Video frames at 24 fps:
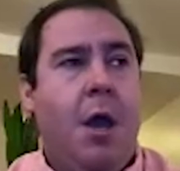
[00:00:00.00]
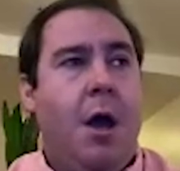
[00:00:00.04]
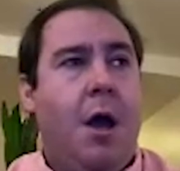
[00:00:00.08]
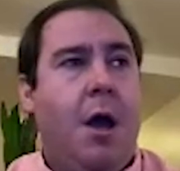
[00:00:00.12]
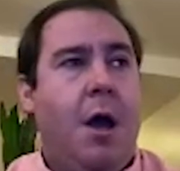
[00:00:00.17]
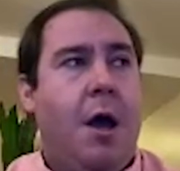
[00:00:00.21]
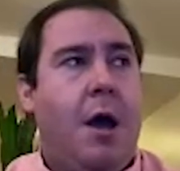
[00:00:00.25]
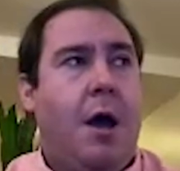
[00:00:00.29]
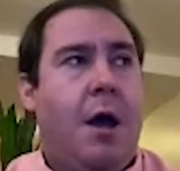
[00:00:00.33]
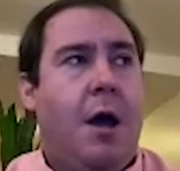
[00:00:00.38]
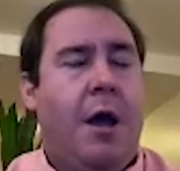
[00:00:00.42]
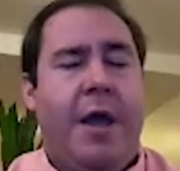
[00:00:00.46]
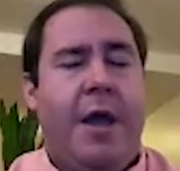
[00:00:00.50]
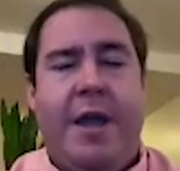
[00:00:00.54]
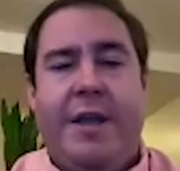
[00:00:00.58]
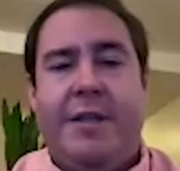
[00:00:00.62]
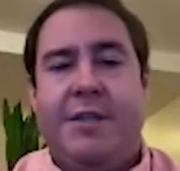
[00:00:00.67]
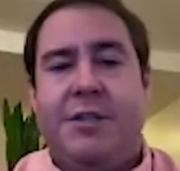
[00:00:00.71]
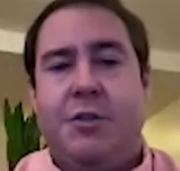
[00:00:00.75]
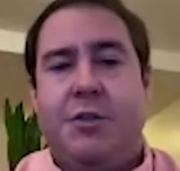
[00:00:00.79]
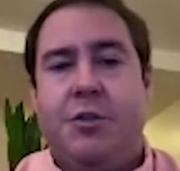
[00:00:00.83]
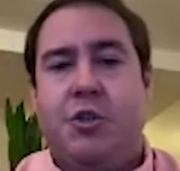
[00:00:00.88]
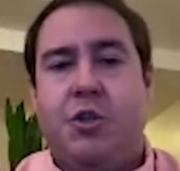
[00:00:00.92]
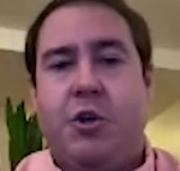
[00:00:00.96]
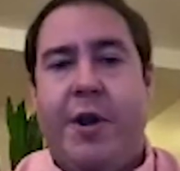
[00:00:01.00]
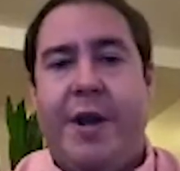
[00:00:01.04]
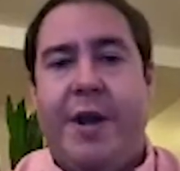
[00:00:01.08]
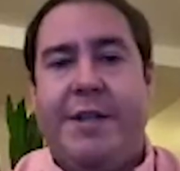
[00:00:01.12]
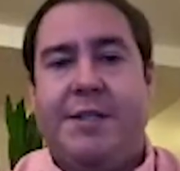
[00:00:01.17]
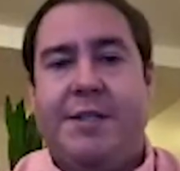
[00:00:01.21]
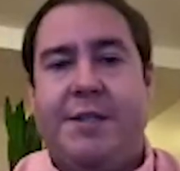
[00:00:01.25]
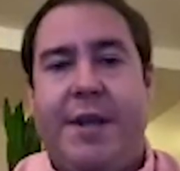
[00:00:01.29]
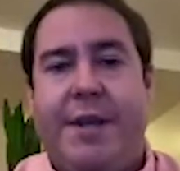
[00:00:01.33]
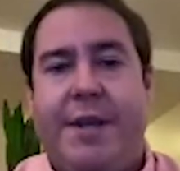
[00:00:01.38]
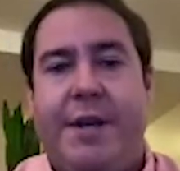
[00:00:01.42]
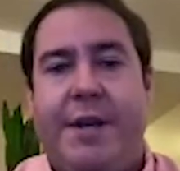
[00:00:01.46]
and to
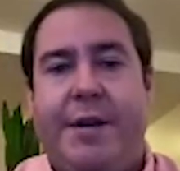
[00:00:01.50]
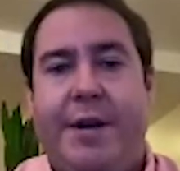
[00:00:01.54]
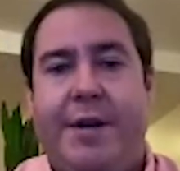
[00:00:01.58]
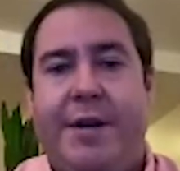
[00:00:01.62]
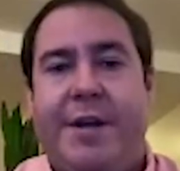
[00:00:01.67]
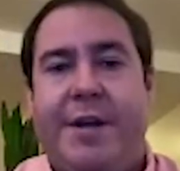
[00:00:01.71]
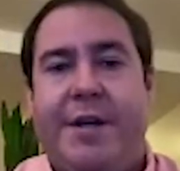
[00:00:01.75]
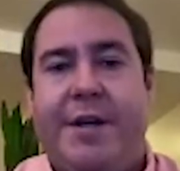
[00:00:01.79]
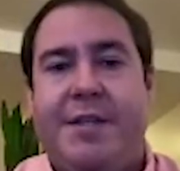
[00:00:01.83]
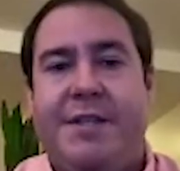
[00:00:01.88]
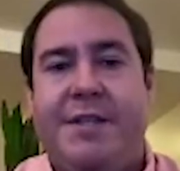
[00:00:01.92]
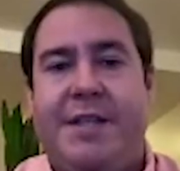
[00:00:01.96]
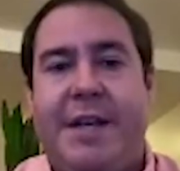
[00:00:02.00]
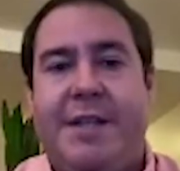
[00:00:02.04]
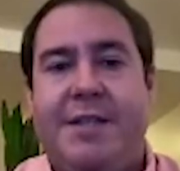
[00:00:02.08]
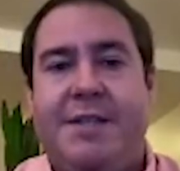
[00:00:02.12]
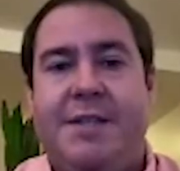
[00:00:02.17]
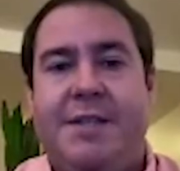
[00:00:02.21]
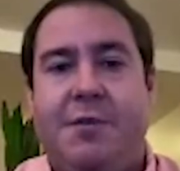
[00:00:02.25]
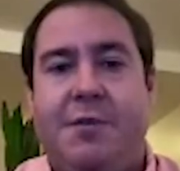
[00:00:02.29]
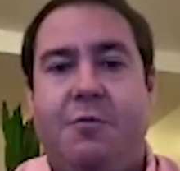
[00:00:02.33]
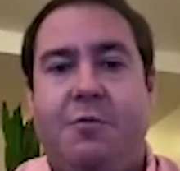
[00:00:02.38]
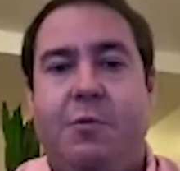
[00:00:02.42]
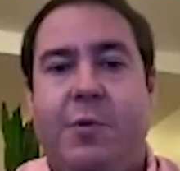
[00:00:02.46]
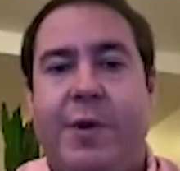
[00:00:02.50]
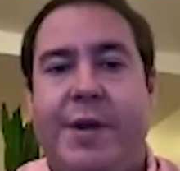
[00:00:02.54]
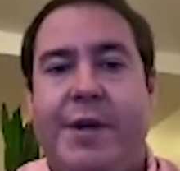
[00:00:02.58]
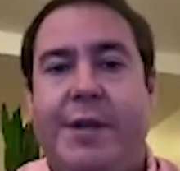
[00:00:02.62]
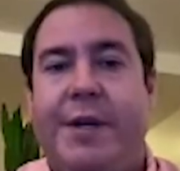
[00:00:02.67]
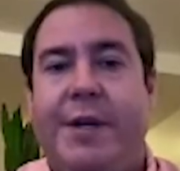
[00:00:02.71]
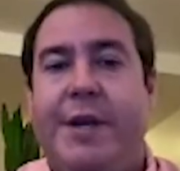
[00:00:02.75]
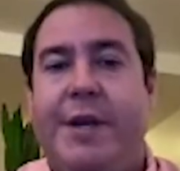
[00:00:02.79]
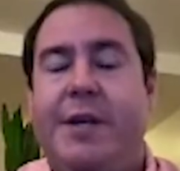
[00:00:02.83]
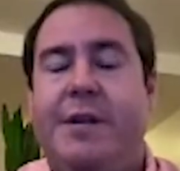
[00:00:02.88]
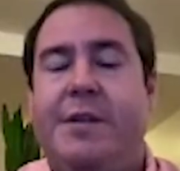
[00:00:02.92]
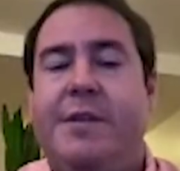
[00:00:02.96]
translate it and condense it
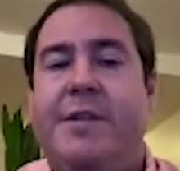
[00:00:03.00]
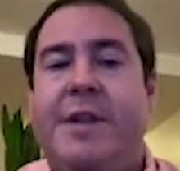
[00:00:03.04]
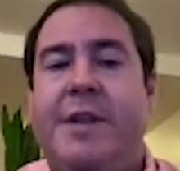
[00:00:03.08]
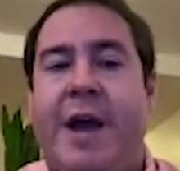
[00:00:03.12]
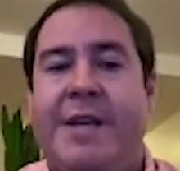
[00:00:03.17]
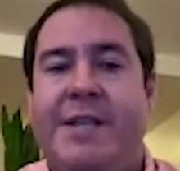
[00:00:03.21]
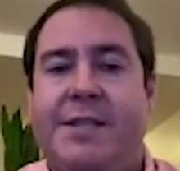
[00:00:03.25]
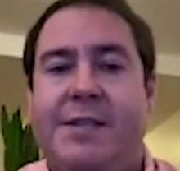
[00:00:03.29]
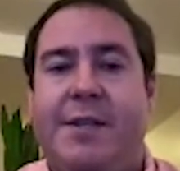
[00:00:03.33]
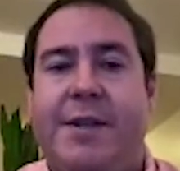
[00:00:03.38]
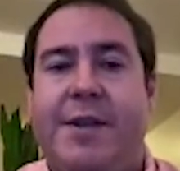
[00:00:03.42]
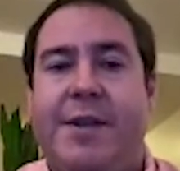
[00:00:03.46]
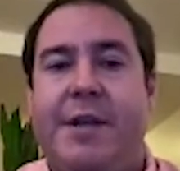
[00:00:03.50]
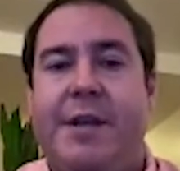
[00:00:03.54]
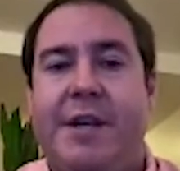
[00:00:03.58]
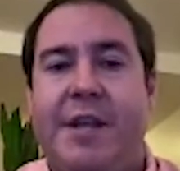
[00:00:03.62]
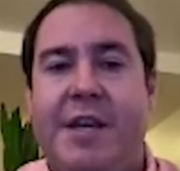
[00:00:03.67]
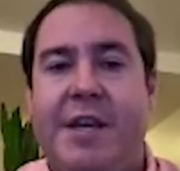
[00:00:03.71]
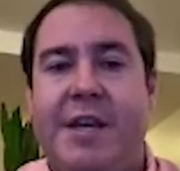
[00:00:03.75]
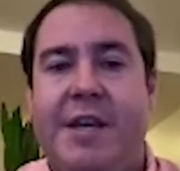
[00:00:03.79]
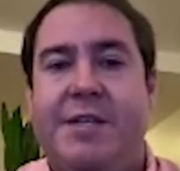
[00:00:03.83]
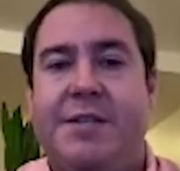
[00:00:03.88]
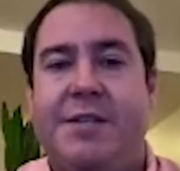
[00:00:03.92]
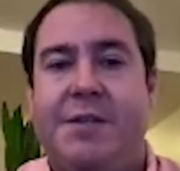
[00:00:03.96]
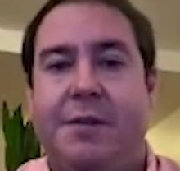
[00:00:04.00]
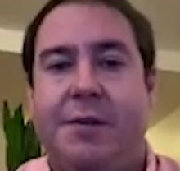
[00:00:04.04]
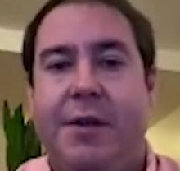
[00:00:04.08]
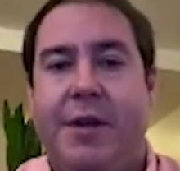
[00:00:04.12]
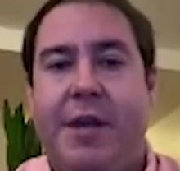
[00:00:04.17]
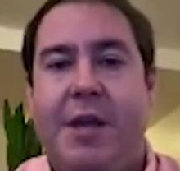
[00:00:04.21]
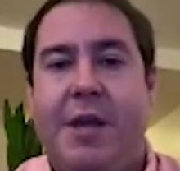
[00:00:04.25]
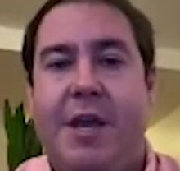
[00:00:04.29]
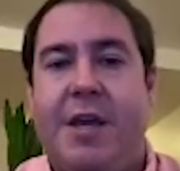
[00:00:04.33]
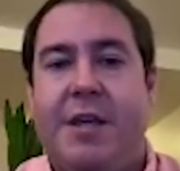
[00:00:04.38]
really nicely and easily